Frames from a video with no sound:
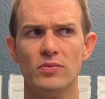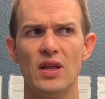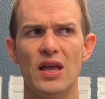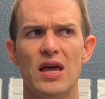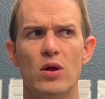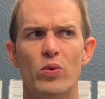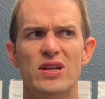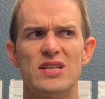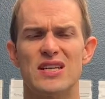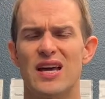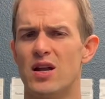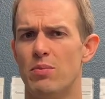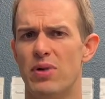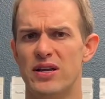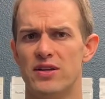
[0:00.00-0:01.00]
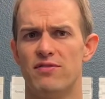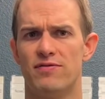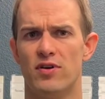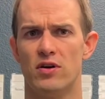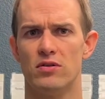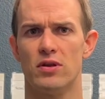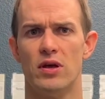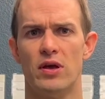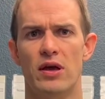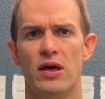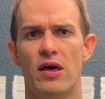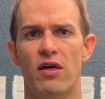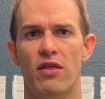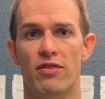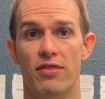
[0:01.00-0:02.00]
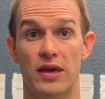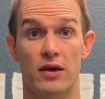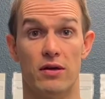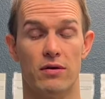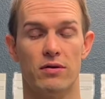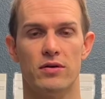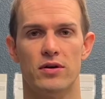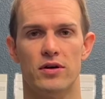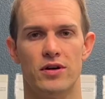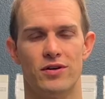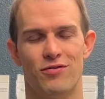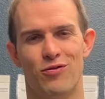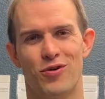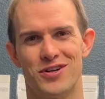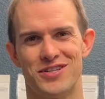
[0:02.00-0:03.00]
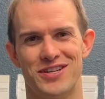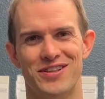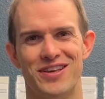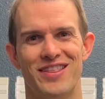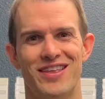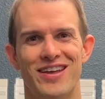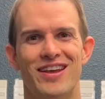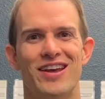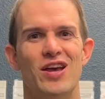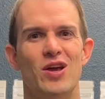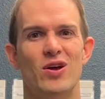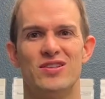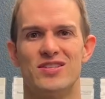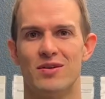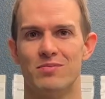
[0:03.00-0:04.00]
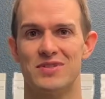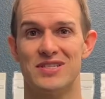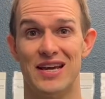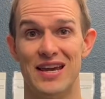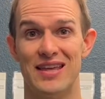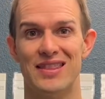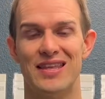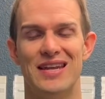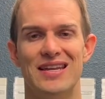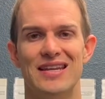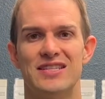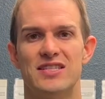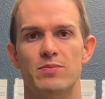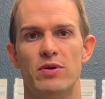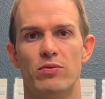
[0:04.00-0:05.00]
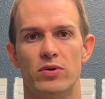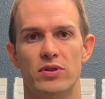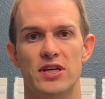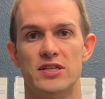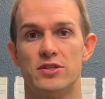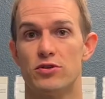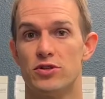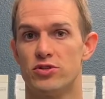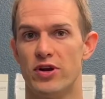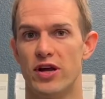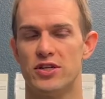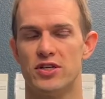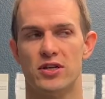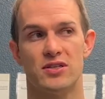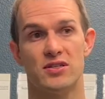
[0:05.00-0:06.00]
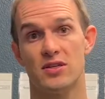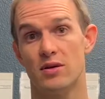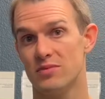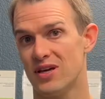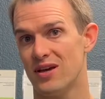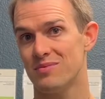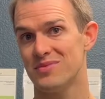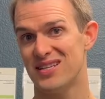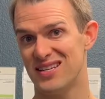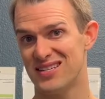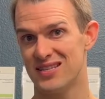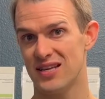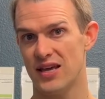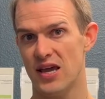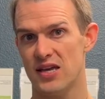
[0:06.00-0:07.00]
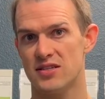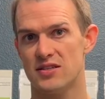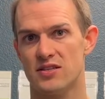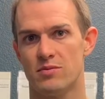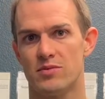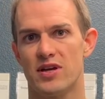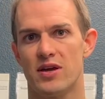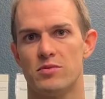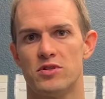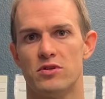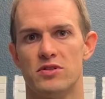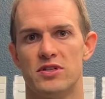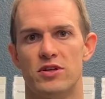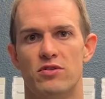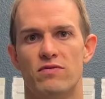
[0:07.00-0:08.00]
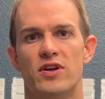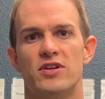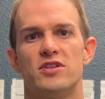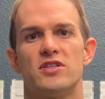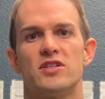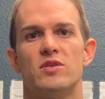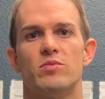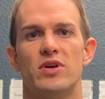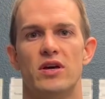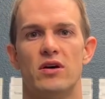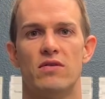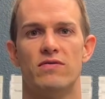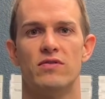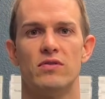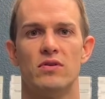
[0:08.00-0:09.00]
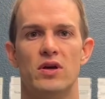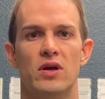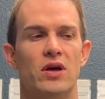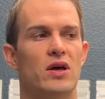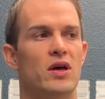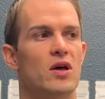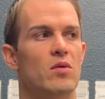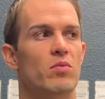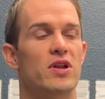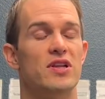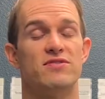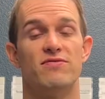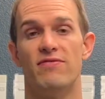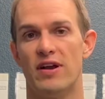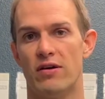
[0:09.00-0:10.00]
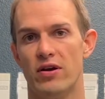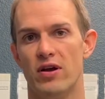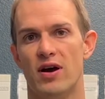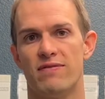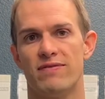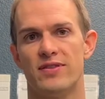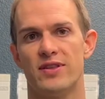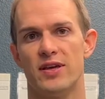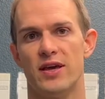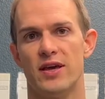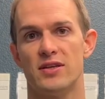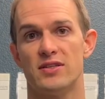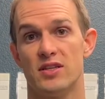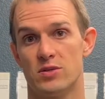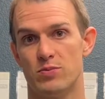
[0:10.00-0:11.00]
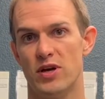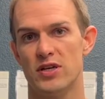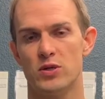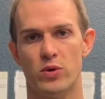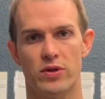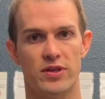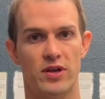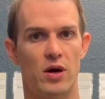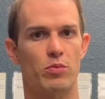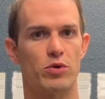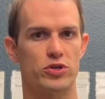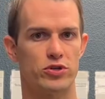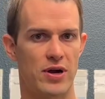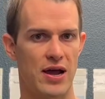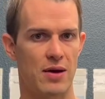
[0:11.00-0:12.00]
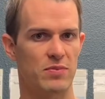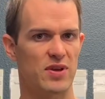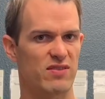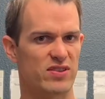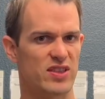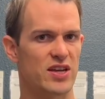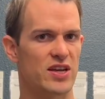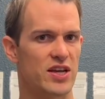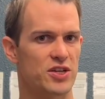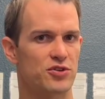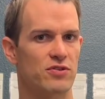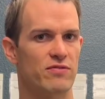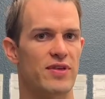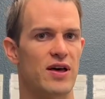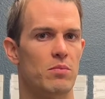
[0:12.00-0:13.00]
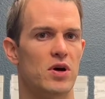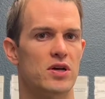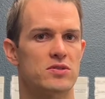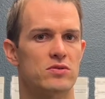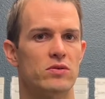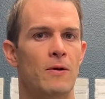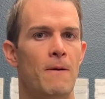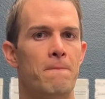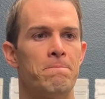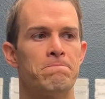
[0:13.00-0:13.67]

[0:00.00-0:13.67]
And we just kind of by default think, unfortunately, that if something's tight, that it needs to be released or stretched. And sometimes it is the case, and sometimes those interventions can be helpful, but it's very often the case, especially with the upper trap, given the nature of that muscle,